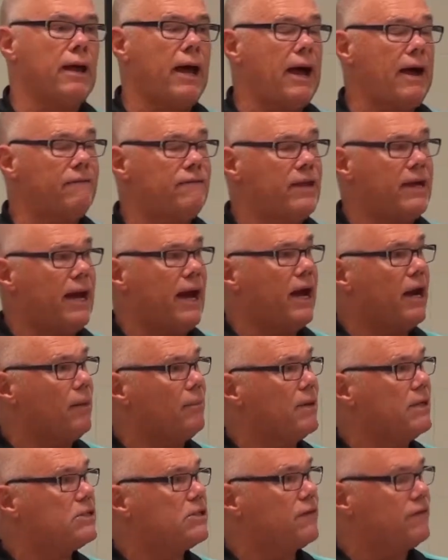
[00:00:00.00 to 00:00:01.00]
have the
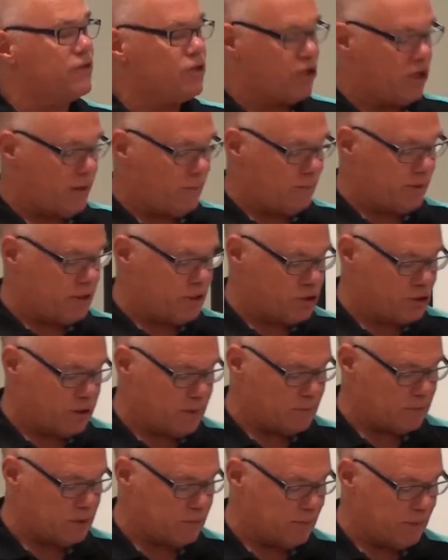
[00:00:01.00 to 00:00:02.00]
elements of a
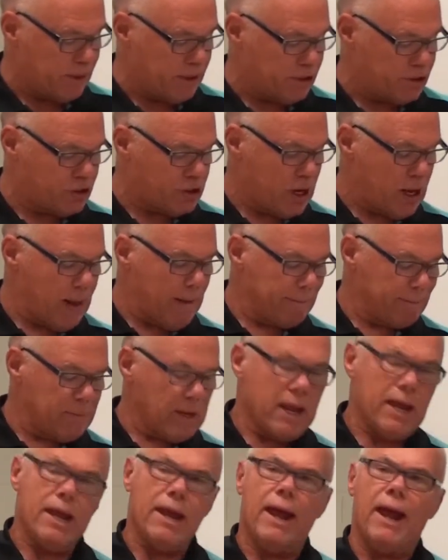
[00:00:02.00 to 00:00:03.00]
championship speech.
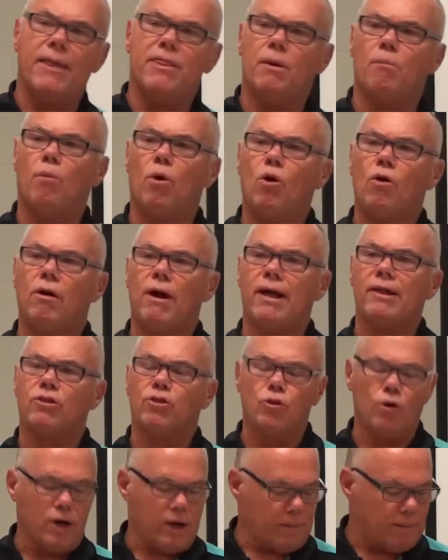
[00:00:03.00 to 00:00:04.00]
And the more I
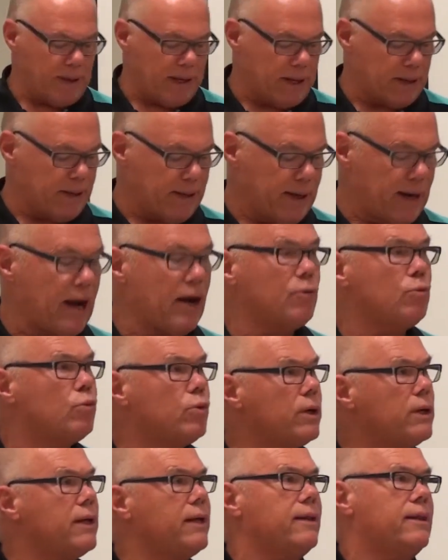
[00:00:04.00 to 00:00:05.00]
thought about it, I
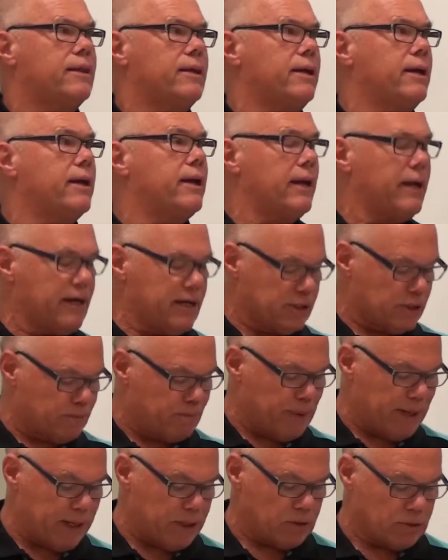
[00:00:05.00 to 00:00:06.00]
really think it is
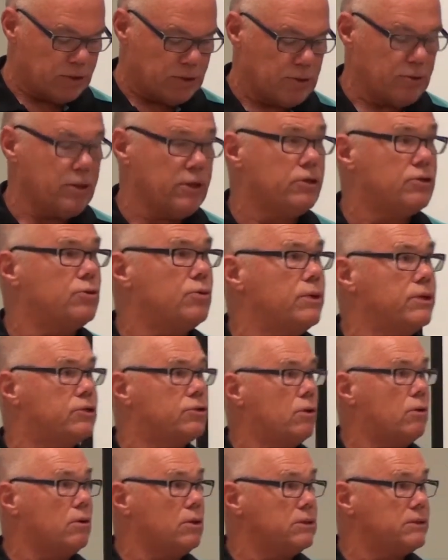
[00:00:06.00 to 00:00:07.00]
better suited to a
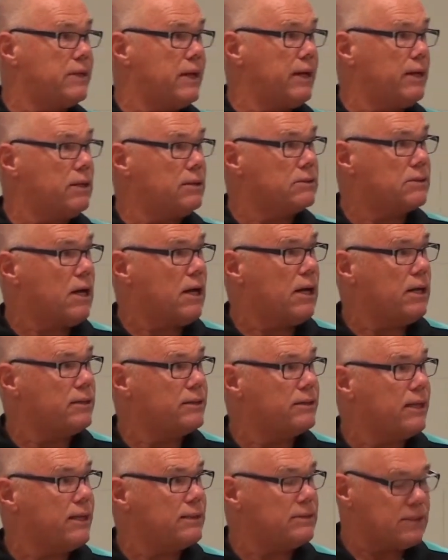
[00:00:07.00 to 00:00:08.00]
tall tales
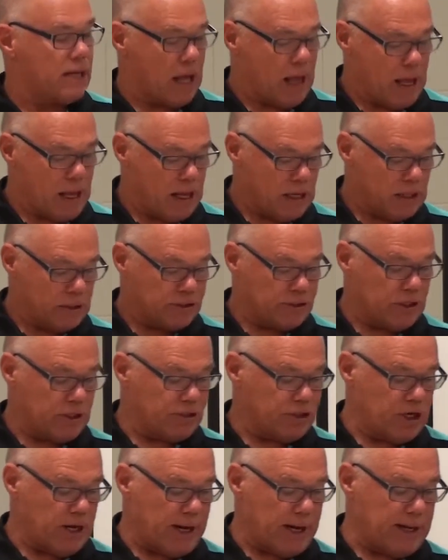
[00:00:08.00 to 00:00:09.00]
contest,
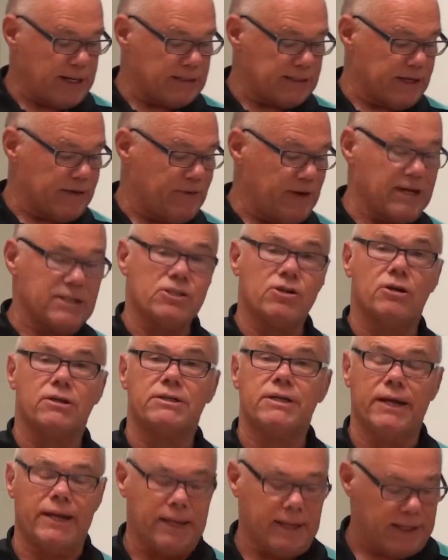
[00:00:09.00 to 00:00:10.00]
such as Advanced
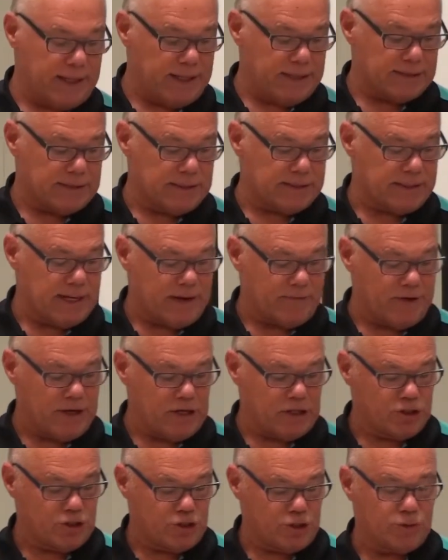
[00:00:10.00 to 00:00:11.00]
Articulators is having
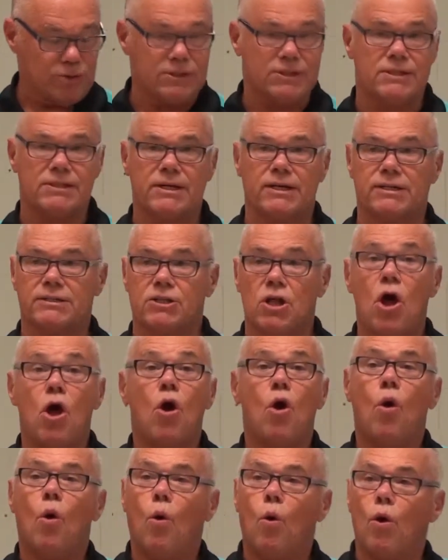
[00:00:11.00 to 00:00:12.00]
on June 6th.
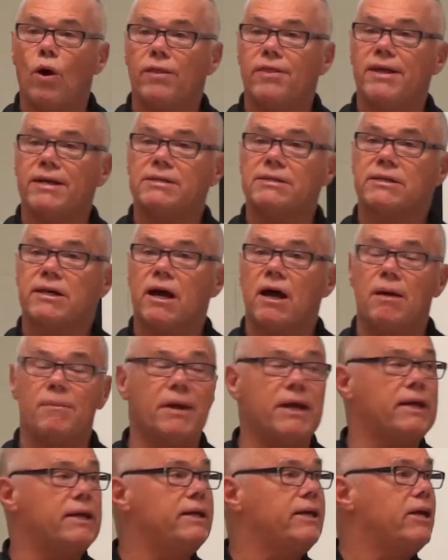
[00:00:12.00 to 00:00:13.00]
Or this
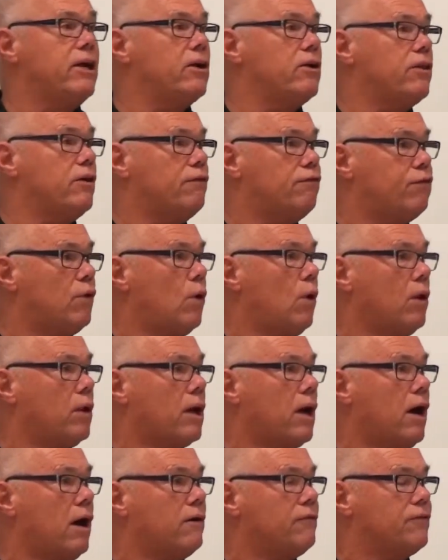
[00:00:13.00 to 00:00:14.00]
coming year, the
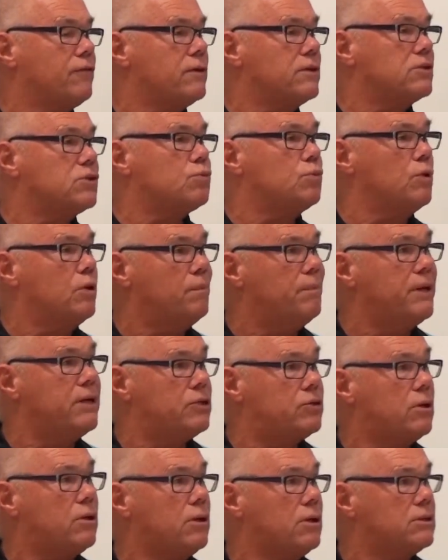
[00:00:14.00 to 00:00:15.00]
fall conference will be
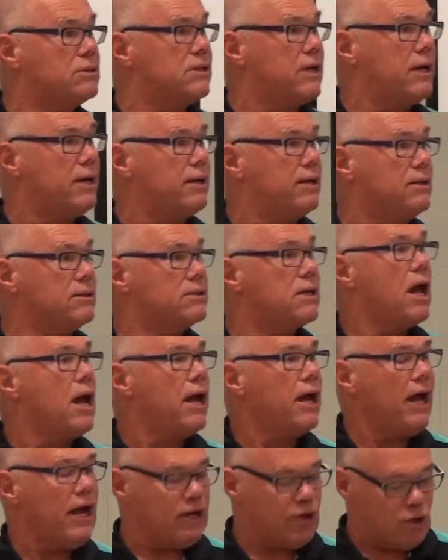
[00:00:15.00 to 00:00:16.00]
tall tales
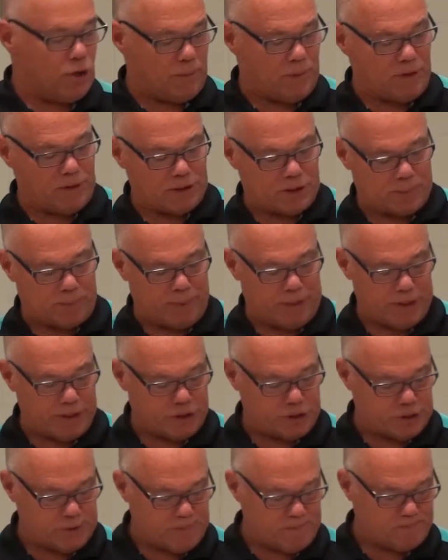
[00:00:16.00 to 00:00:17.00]
and humorous
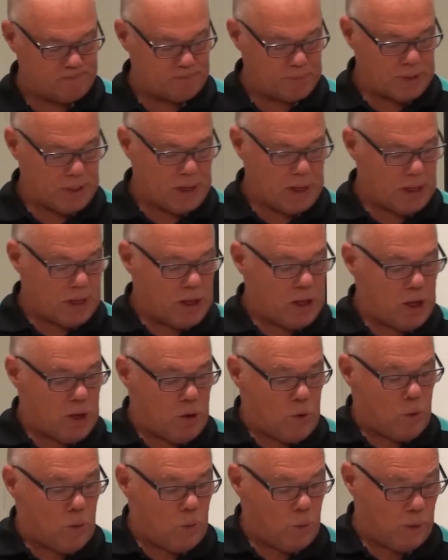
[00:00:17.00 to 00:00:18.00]
speech.
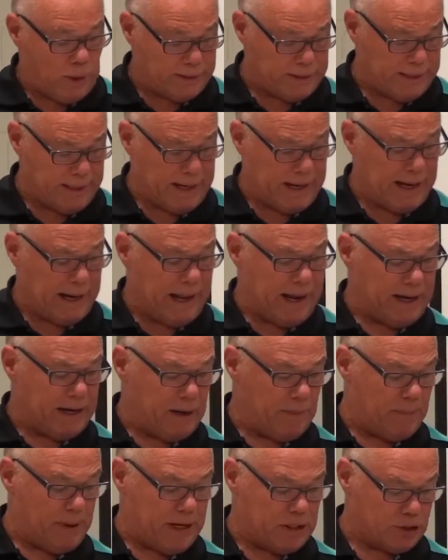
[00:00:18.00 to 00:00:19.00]
What did I
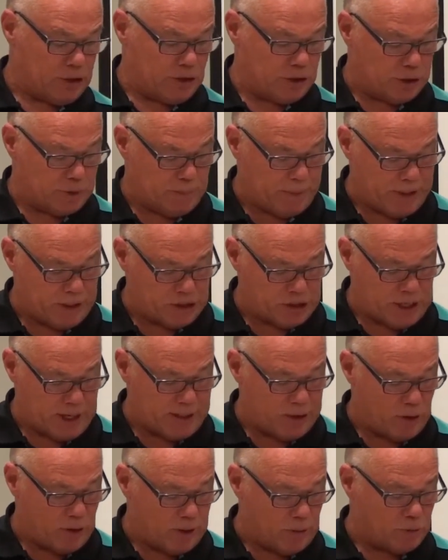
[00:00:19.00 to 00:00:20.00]
like about your speech? I
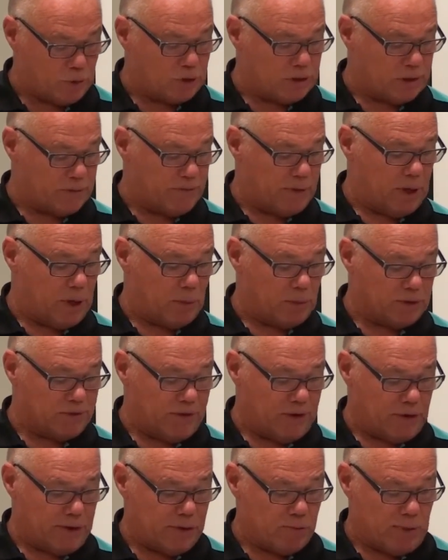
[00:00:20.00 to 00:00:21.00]
thought it was
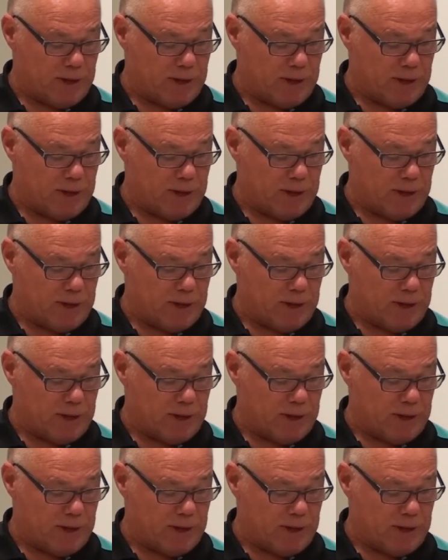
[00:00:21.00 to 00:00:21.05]
very